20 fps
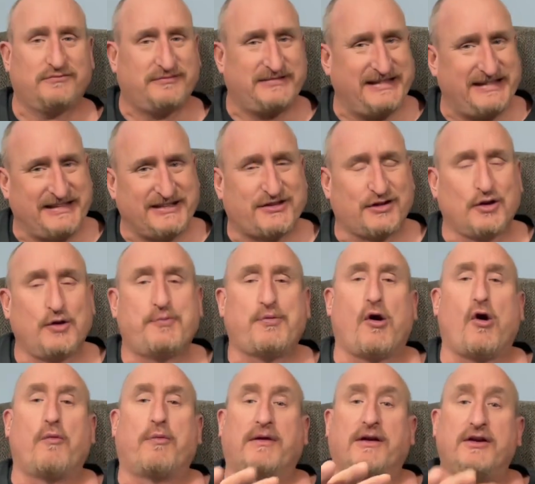it is a
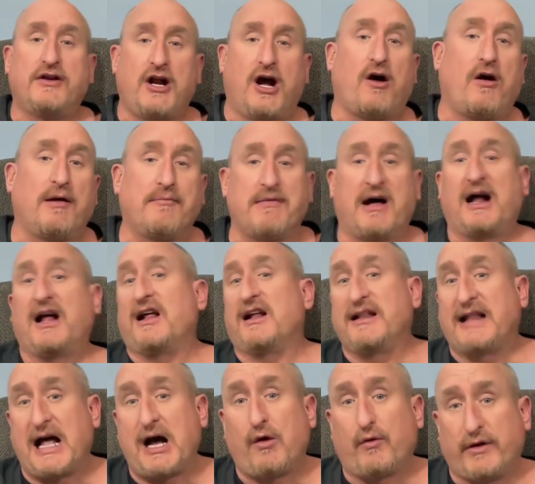loophole, but no, I'm not
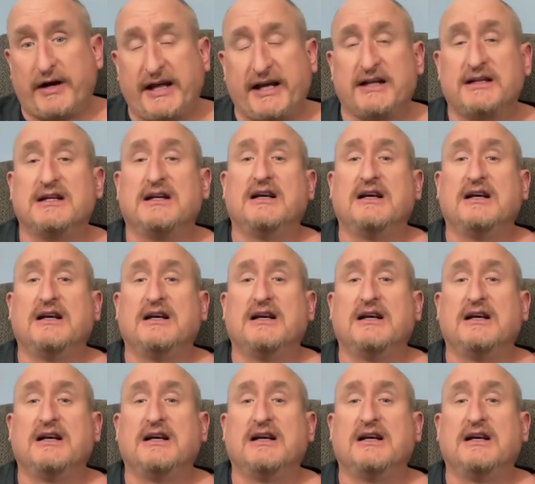allowing it.